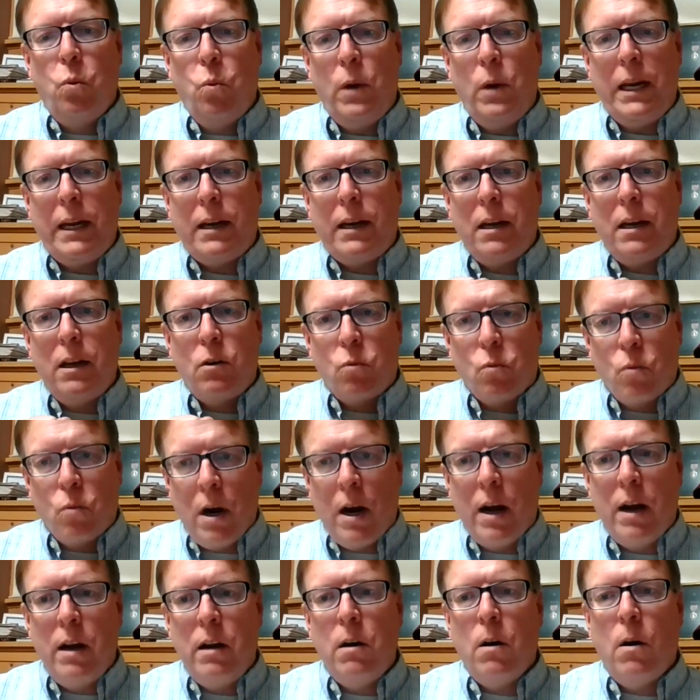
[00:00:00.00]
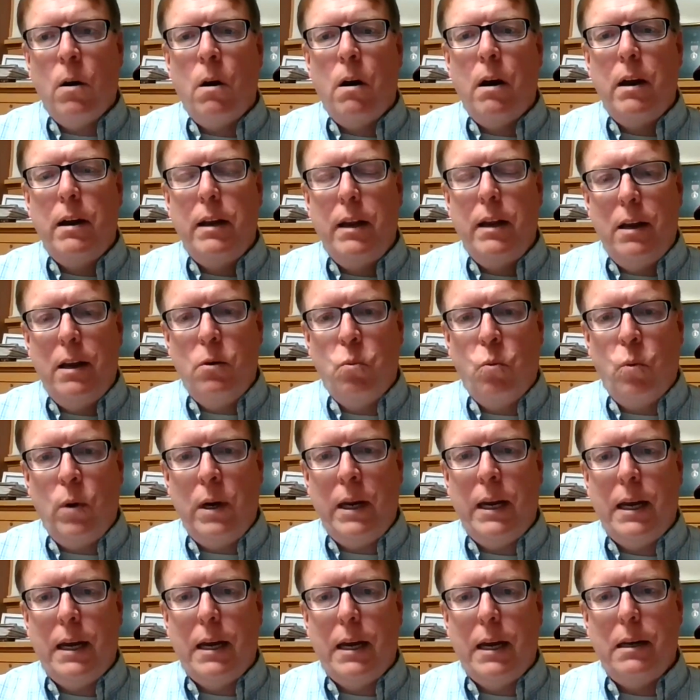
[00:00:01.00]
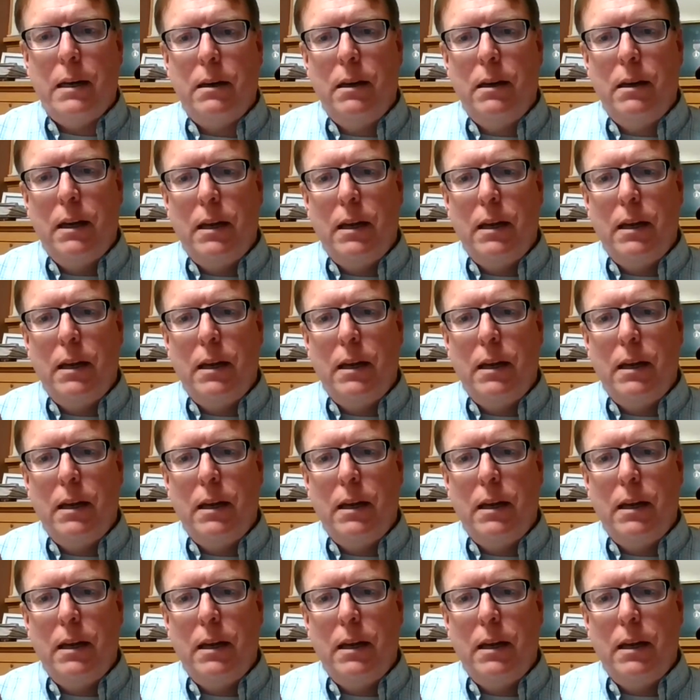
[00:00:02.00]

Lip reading: we can run on and win